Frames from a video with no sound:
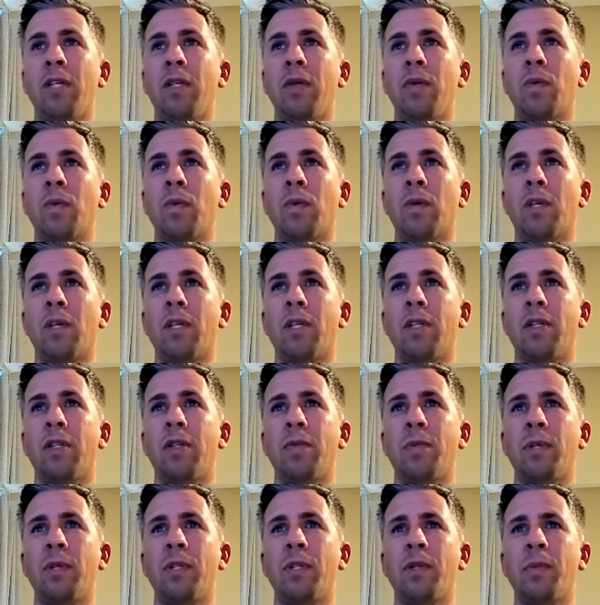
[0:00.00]
need to worry
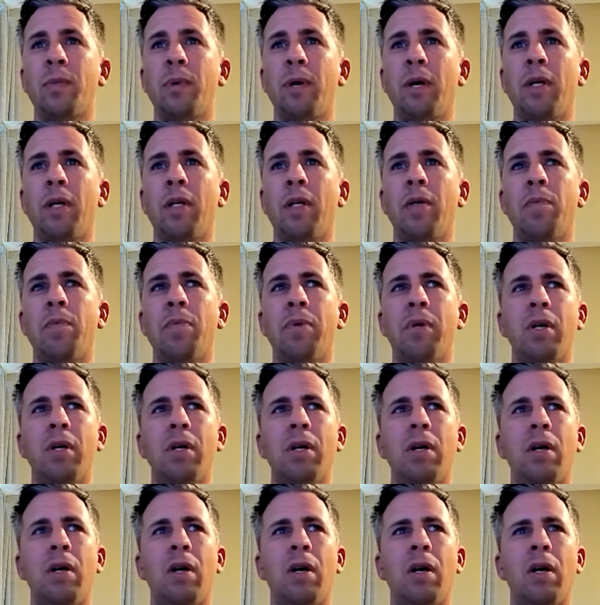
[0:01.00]
too much about it.
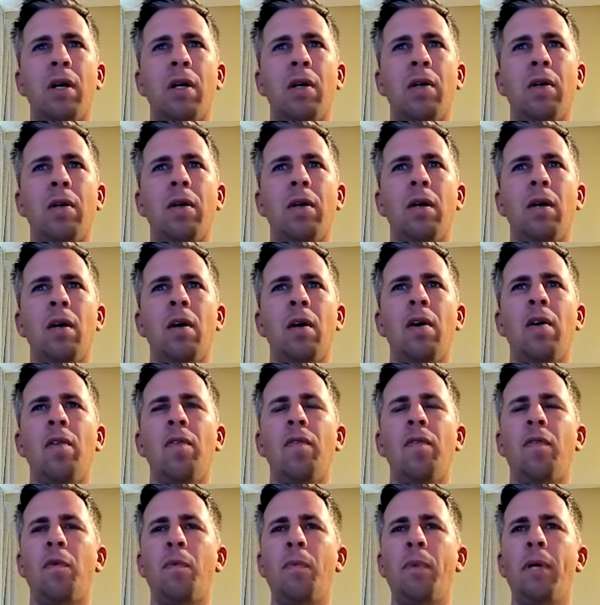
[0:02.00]
But
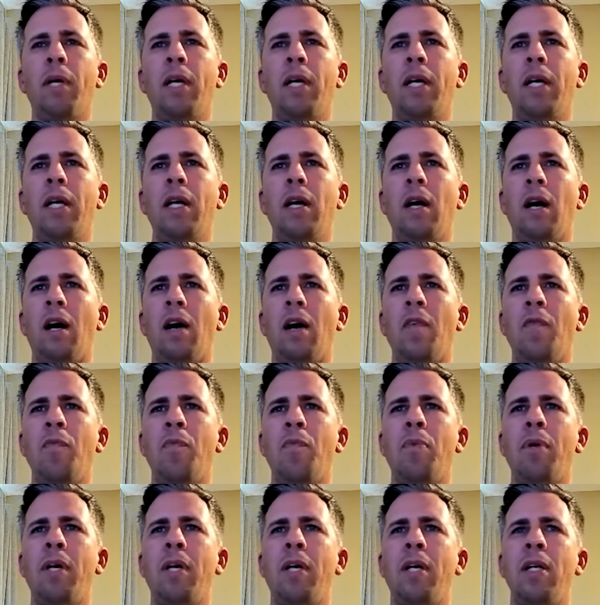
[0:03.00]
for me, I've
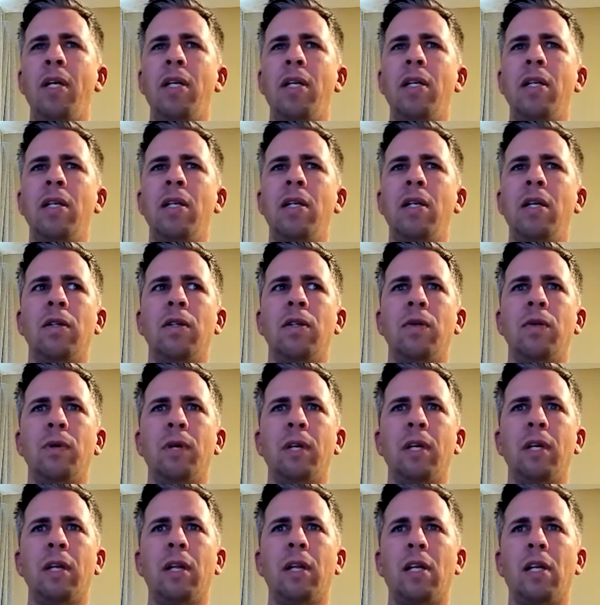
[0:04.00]
been
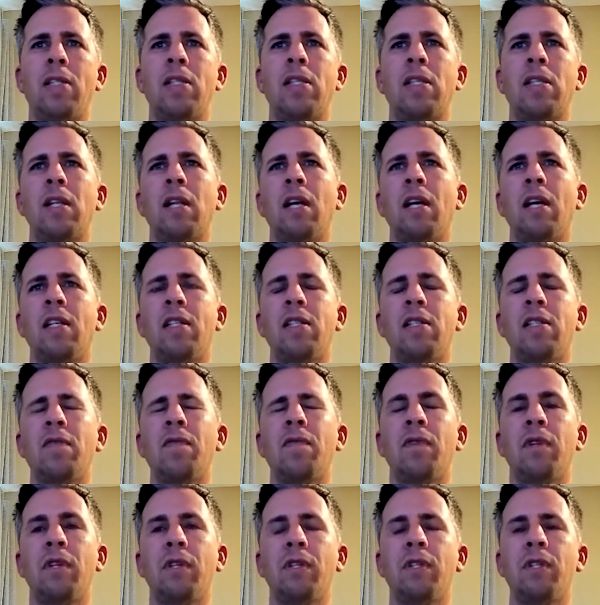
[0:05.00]
doing less and less of
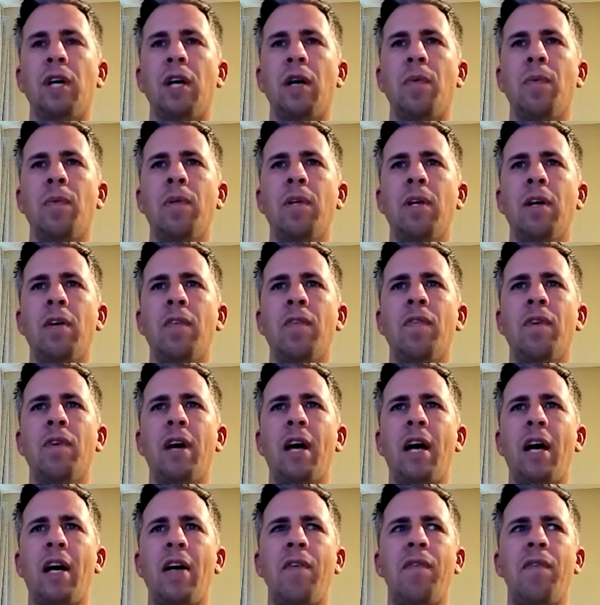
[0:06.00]
the job that I've
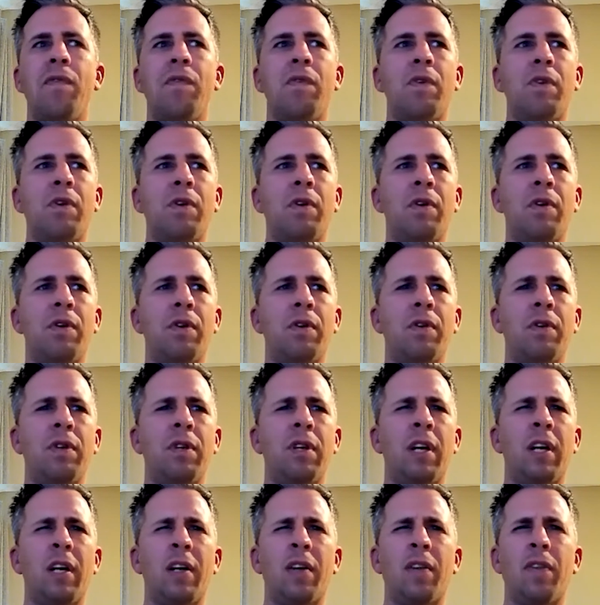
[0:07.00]
had for
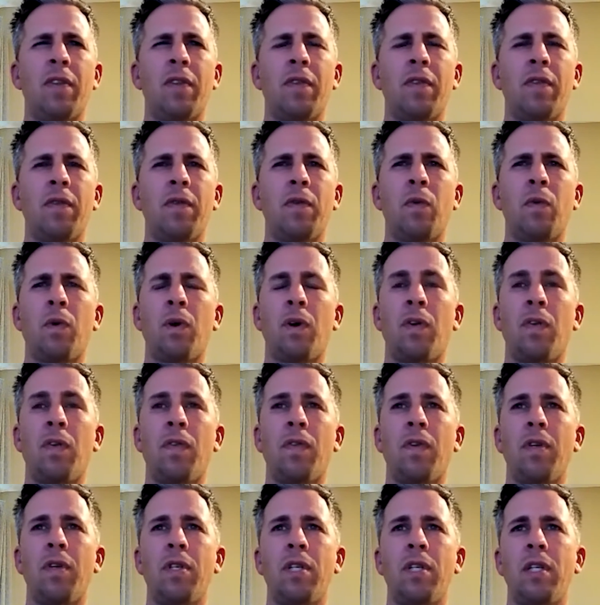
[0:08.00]
like 12,
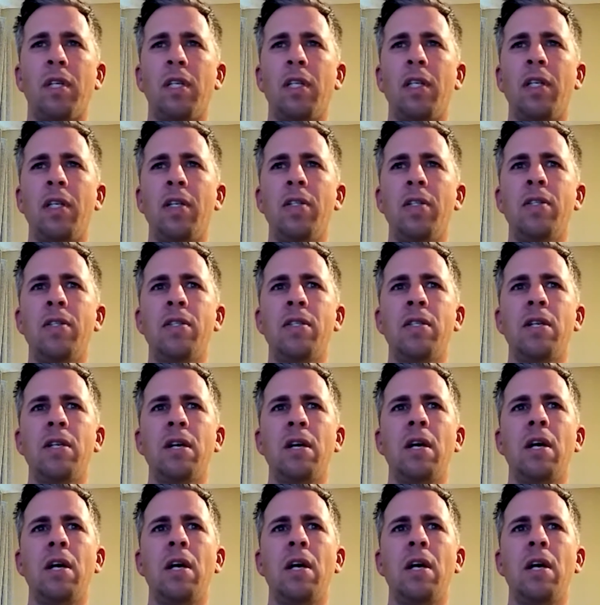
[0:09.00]
13 years.